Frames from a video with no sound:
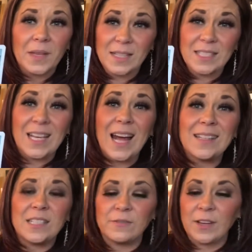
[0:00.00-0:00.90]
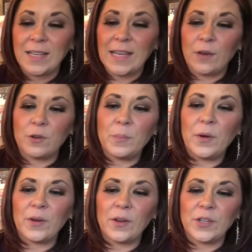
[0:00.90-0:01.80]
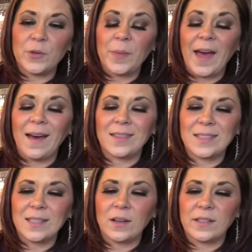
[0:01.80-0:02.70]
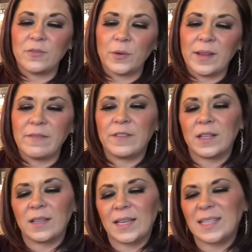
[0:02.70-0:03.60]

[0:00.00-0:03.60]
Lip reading: because you got a divine counterpart on your path is kind of what I'm feeling,